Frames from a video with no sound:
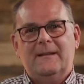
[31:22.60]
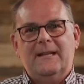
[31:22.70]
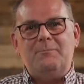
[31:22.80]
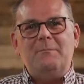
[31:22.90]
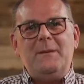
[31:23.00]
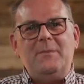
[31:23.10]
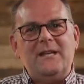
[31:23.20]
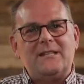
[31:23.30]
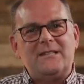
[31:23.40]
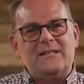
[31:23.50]
then
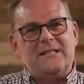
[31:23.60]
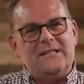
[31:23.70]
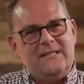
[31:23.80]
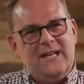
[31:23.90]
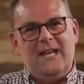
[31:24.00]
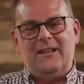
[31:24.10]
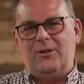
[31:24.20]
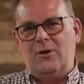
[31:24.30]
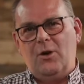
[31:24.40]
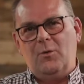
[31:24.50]
maybe it's today
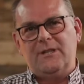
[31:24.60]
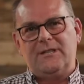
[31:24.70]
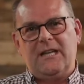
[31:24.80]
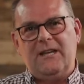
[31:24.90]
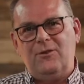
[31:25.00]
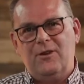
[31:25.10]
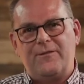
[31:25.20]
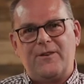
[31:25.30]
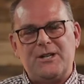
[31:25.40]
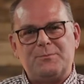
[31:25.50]
that God wants to give you a
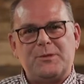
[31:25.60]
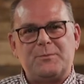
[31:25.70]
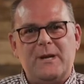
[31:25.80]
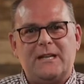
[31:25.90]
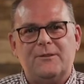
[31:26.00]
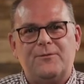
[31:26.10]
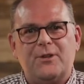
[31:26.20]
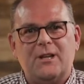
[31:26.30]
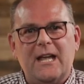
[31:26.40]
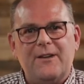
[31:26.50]
fresh perspective
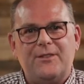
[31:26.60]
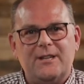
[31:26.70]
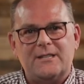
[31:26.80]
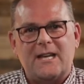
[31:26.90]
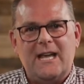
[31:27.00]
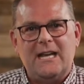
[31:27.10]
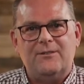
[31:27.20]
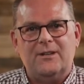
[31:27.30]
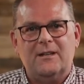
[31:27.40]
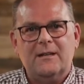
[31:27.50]
for the life that is ahead
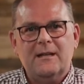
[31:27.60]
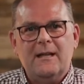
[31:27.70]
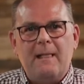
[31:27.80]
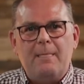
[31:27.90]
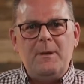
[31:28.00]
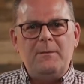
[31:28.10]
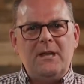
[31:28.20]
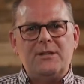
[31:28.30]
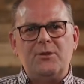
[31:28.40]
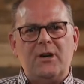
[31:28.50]
of you.
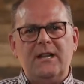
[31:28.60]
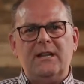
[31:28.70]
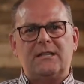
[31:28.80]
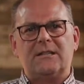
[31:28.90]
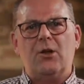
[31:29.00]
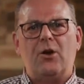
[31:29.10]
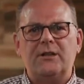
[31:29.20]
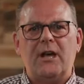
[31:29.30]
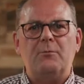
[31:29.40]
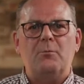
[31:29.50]
Maybe as you're in this
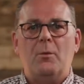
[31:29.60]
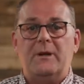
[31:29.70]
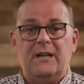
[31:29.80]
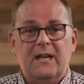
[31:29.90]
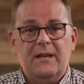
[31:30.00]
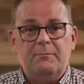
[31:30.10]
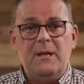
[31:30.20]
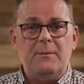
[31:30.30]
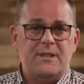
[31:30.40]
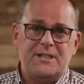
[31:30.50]
lockdown moment,
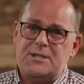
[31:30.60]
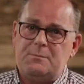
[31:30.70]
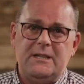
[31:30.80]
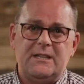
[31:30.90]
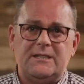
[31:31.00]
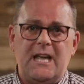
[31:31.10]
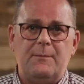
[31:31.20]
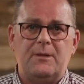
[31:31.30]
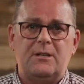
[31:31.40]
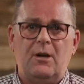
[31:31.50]
maybe this has been the
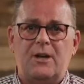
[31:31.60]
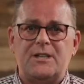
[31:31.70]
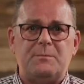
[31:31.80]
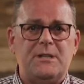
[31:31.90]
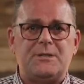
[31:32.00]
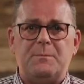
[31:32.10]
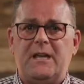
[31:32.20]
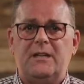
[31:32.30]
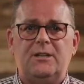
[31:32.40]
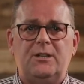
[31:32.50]
time that God has been
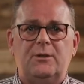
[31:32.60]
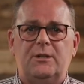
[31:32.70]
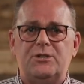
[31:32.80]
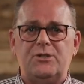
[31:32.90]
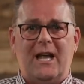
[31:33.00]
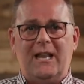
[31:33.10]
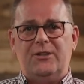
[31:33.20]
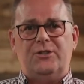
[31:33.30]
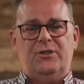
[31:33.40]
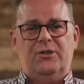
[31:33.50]
speaking to you and
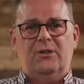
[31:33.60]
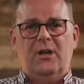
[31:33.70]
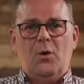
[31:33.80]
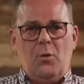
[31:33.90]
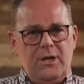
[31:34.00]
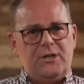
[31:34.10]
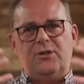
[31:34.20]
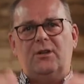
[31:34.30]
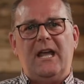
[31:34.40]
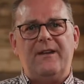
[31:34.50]
challenging you. What
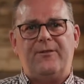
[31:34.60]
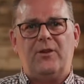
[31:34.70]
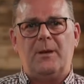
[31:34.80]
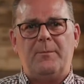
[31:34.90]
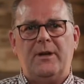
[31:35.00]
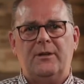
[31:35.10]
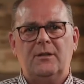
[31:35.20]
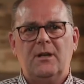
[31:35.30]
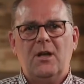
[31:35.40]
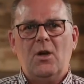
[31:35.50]
is your life all
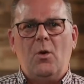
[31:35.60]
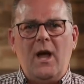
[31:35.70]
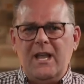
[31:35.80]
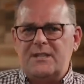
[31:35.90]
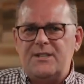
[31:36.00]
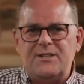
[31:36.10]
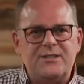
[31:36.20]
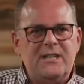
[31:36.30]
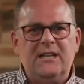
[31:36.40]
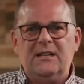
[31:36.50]
about? Why is the
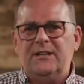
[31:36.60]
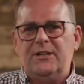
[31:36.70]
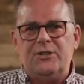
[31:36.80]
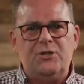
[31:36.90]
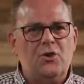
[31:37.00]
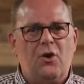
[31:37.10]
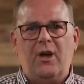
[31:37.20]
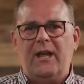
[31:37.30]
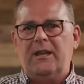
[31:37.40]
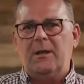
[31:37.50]
zeal and the
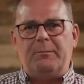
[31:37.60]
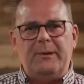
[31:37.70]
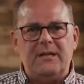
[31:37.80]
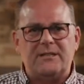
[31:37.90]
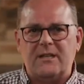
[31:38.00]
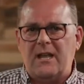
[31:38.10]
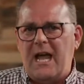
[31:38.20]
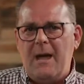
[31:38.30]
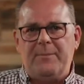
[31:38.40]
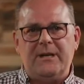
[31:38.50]
joy and the peace and the
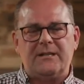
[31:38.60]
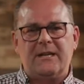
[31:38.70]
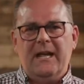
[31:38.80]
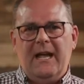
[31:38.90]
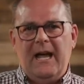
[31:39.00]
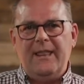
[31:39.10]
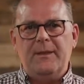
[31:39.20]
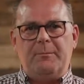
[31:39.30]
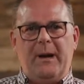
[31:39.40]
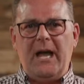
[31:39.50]
happiness
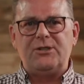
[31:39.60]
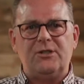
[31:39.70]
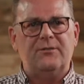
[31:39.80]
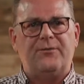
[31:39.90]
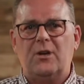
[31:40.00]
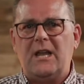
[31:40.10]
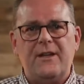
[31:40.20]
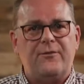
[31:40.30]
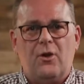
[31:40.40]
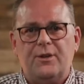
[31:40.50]
and the passion for
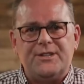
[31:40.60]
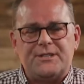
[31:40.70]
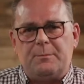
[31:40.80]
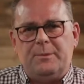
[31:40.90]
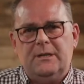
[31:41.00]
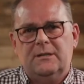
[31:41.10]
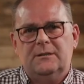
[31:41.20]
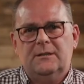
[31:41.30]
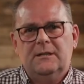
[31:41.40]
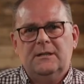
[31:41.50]
life all
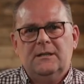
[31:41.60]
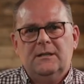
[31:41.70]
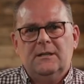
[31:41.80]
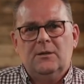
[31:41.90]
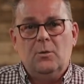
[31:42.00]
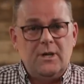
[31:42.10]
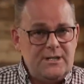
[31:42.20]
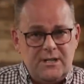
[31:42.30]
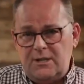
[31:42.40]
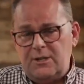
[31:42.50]
disappeared? What
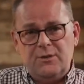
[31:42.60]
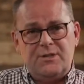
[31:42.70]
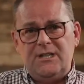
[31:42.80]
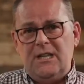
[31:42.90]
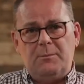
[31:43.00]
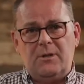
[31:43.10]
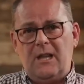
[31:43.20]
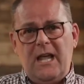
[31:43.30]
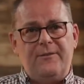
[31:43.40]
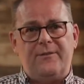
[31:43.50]
is it that you see about
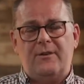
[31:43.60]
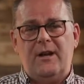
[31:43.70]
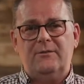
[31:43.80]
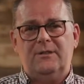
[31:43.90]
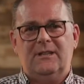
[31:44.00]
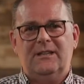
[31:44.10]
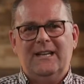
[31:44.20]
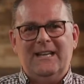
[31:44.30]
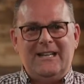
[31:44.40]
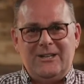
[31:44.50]
life around you?
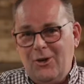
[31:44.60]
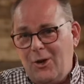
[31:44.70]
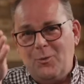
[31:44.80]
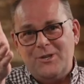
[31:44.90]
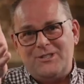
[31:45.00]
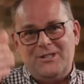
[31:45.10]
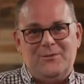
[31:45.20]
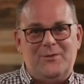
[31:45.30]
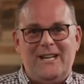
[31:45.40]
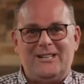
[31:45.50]
Then God wants to
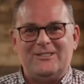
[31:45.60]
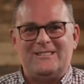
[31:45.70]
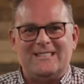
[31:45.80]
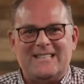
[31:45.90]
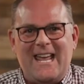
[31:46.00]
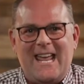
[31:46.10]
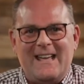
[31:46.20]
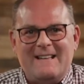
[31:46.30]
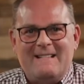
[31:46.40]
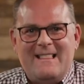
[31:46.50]
invite you
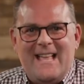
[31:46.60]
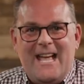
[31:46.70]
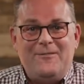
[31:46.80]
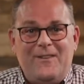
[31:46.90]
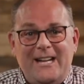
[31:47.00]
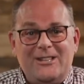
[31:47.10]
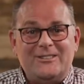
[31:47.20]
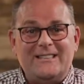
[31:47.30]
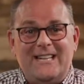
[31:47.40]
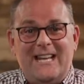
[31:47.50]
today. Invite
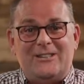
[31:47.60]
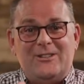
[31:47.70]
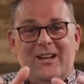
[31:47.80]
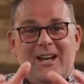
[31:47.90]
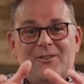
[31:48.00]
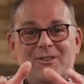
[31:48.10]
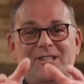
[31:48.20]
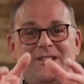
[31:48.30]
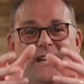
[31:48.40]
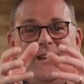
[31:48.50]
you today to
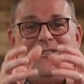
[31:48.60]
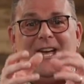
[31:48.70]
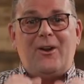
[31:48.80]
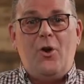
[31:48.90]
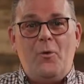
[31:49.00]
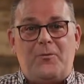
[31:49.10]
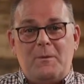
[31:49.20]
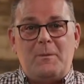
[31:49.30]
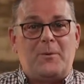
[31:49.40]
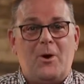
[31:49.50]
receive that hope
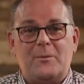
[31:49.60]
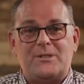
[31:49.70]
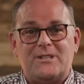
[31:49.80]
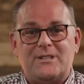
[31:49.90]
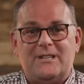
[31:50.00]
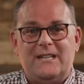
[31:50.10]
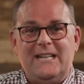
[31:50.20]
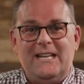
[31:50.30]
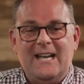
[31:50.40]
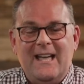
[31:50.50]
from the promises that
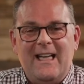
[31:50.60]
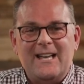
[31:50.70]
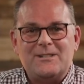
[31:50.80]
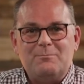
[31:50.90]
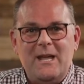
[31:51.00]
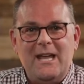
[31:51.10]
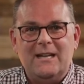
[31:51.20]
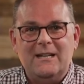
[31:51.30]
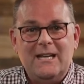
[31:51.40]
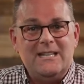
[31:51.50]
He has
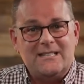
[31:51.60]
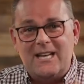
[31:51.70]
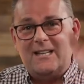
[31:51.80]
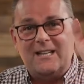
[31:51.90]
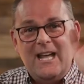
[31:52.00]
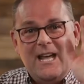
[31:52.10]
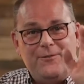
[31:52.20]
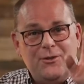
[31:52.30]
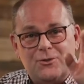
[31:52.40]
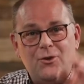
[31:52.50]
made. He said that
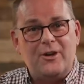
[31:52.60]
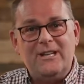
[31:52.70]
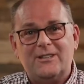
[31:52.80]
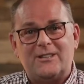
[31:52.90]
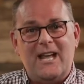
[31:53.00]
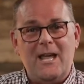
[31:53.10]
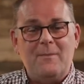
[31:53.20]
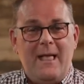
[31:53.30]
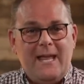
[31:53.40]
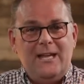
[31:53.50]
if you draw near to
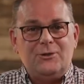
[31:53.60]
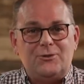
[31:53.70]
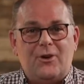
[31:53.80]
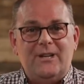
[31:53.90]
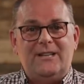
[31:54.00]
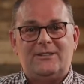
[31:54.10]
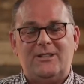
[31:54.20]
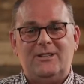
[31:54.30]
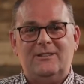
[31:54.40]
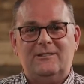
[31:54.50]
Him, He'll draw near
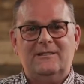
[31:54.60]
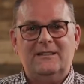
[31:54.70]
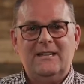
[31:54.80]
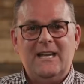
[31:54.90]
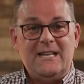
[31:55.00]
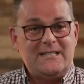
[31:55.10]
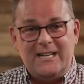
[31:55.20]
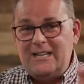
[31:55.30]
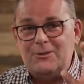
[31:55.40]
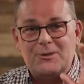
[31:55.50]
to you. He
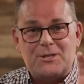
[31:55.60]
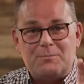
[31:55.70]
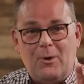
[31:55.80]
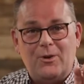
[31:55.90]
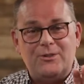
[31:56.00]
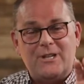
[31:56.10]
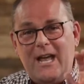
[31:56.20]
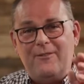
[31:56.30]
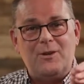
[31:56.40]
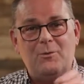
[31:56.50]
said He'll respond
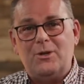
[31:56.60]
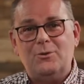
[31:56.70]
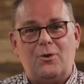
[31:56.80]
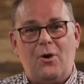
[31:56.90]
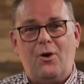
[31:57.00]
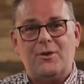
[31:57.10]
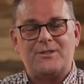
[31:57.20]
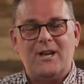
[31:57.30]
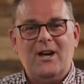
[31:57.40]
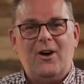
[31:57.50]
to everyone who
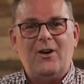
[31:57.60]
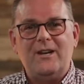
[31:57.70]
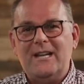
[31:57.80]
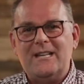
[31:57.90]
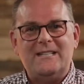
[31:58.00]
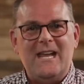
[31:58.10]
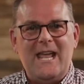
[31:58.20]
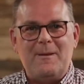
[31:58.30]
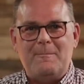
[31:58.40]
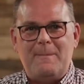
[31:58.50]
calls on His
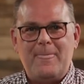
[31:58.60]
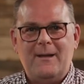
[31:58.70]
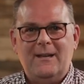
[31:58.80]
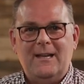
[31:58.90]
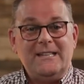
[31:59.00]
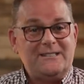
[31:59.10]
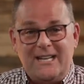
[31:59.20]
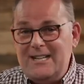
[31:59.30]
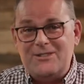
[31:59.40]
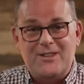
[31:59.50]
name. He
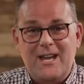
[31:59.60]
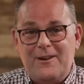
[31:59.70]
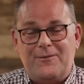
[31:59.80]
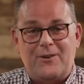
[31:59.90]
said He's there